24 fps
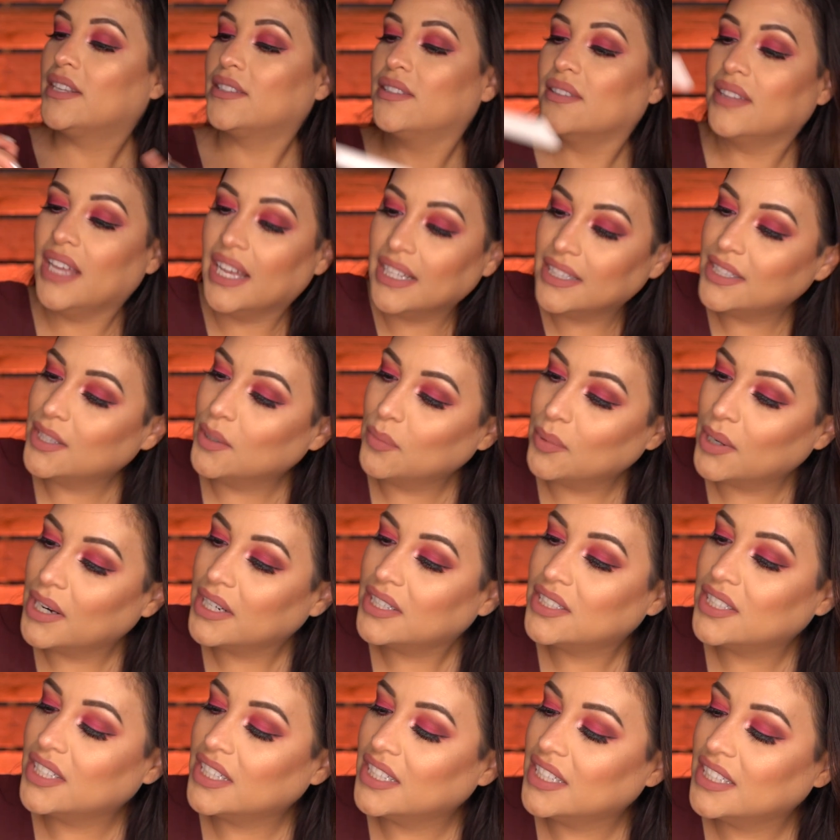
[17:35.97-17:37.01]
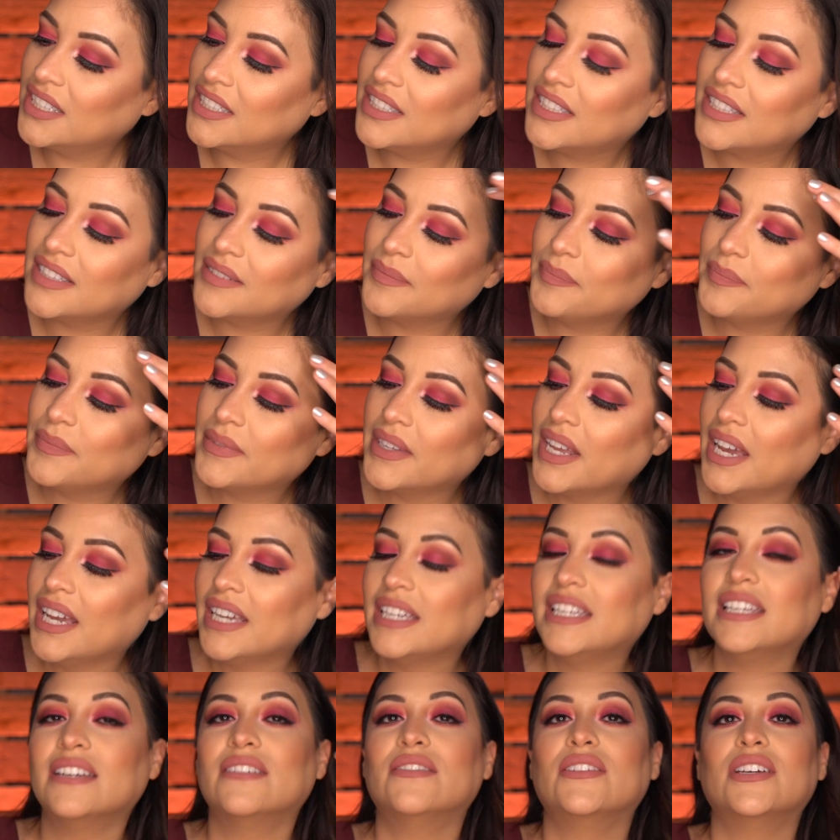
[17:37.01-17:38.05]
So that's the brushes.
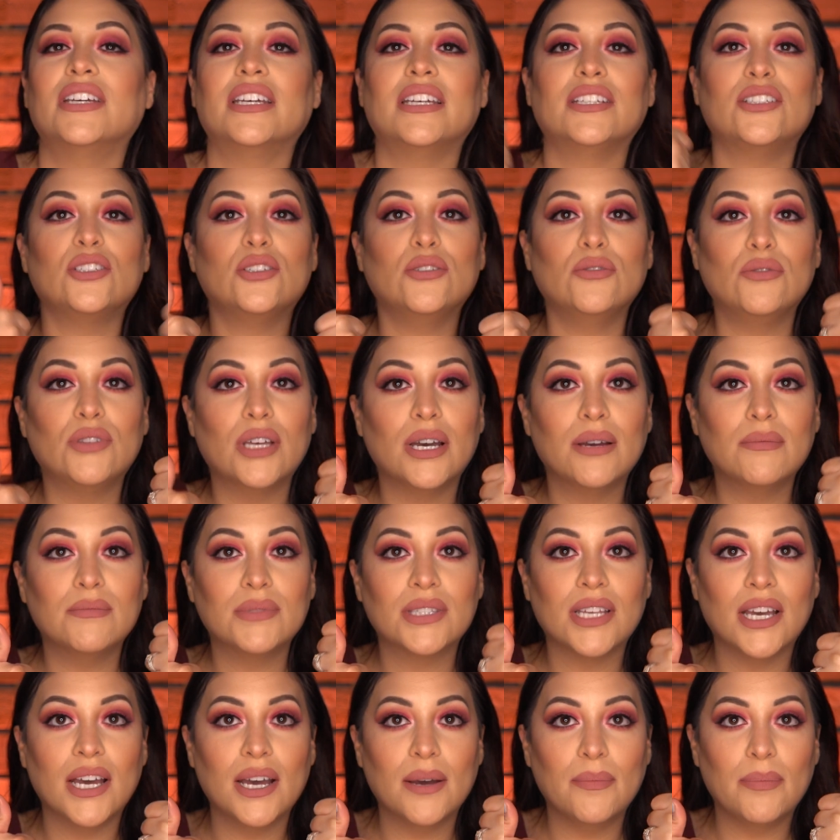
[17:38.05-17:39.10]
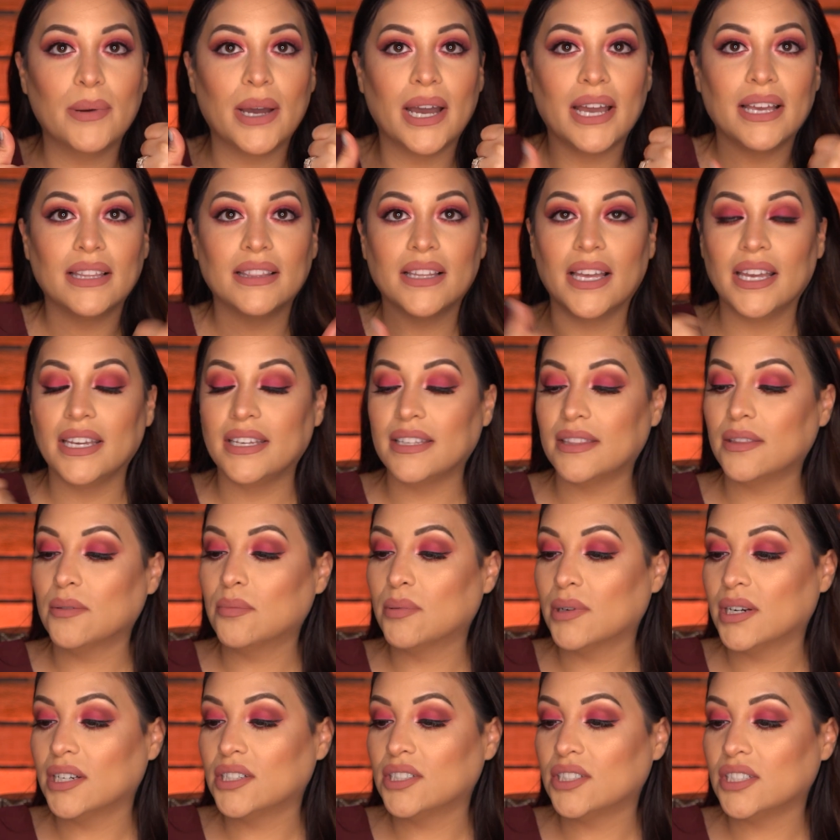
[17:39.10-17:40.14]
I give it 2 thumbs up. I like the
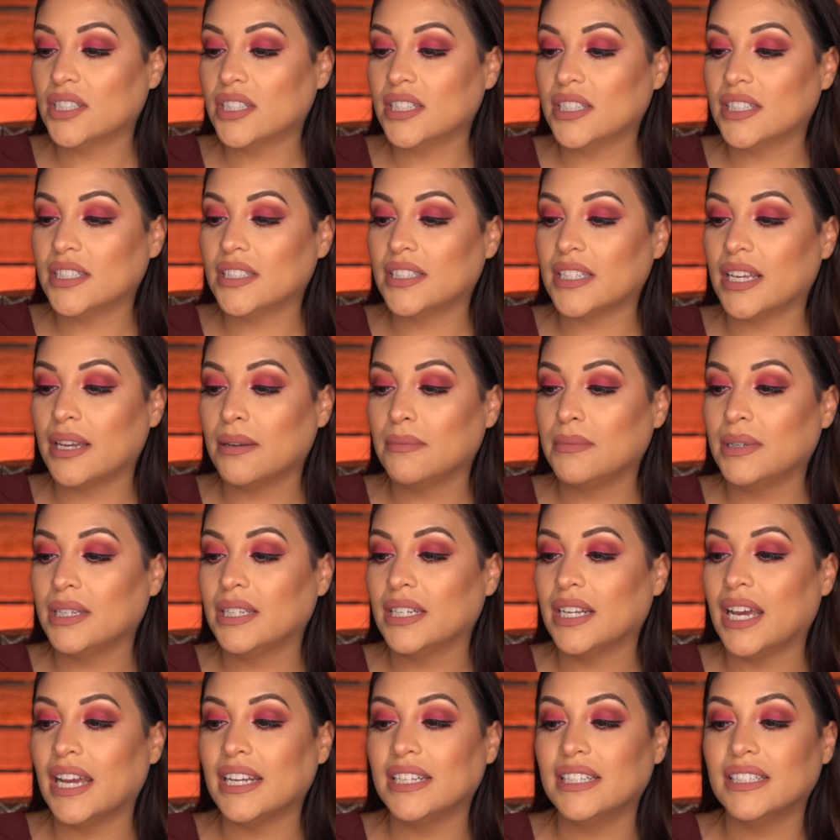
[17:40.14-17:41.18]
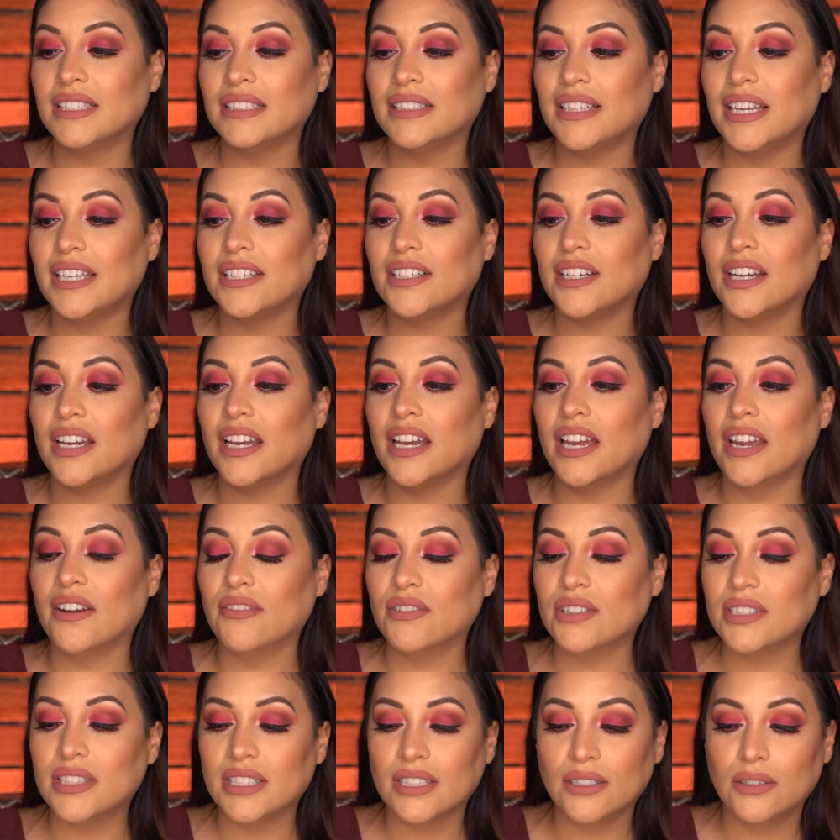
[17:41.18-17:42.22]
brushes. I mean, I didn't like
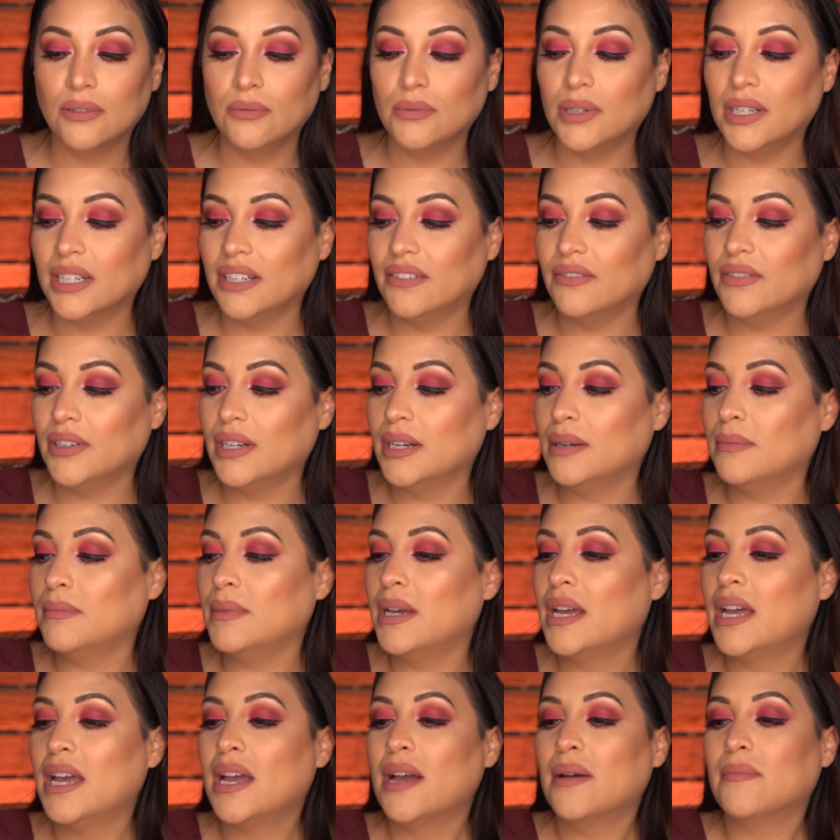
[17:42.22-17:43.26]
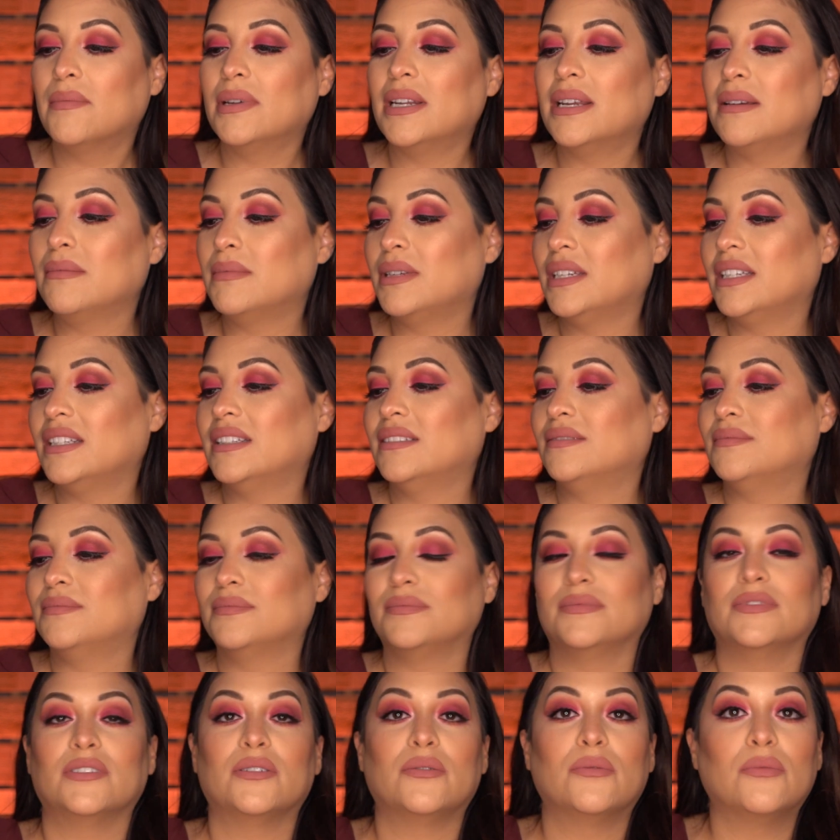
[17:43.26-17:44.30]
every single one of them, but I
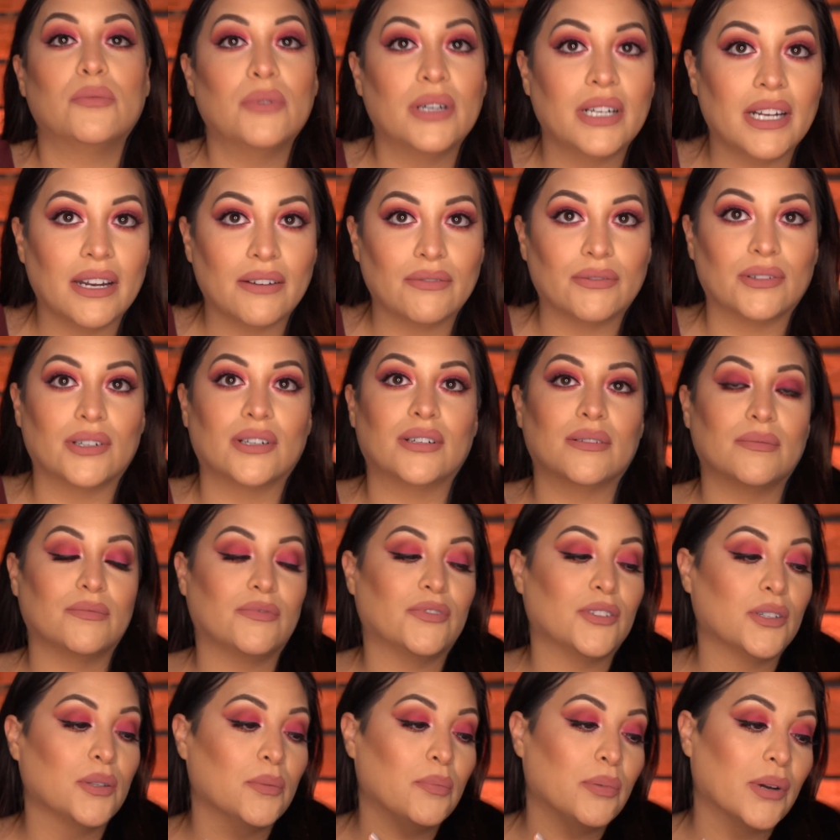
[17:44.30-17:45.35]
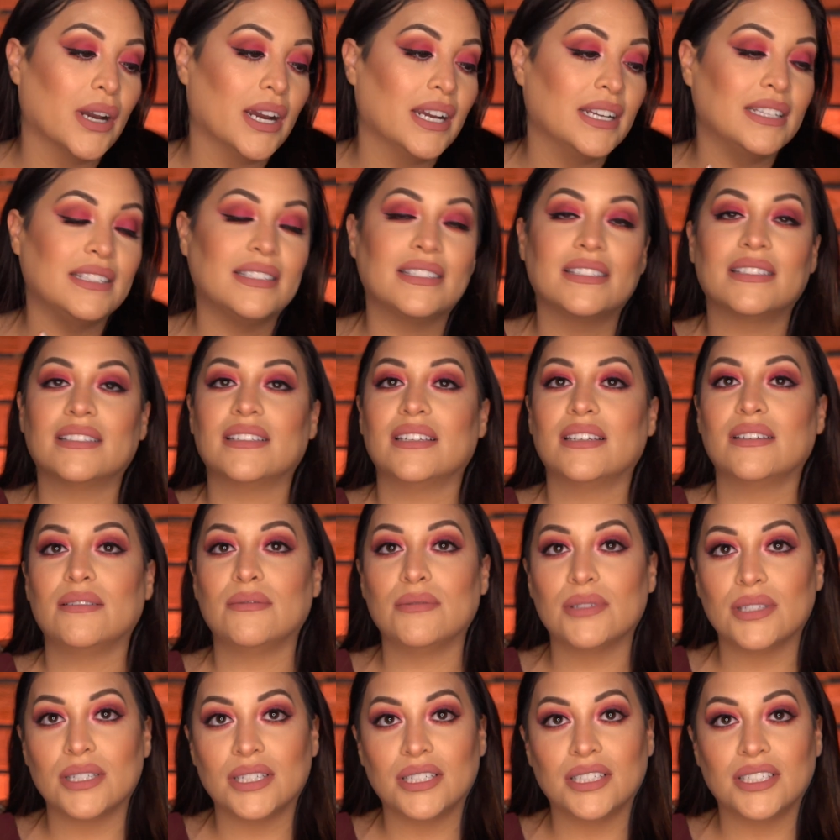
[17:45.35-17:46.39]
mean, whatever. For the price, it
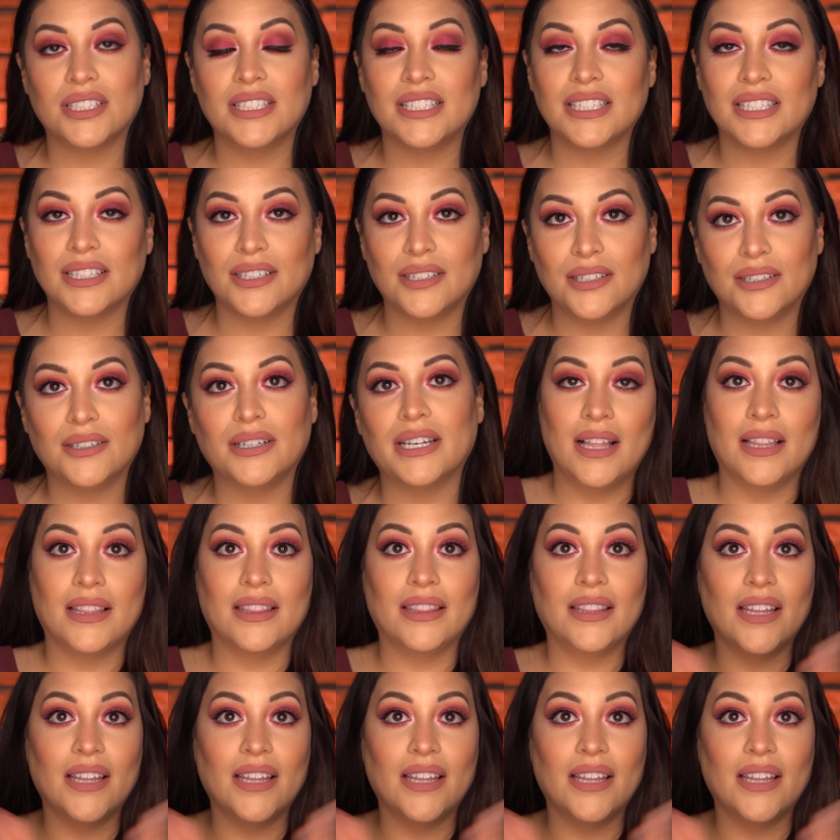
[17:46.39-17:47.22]
was a good deal.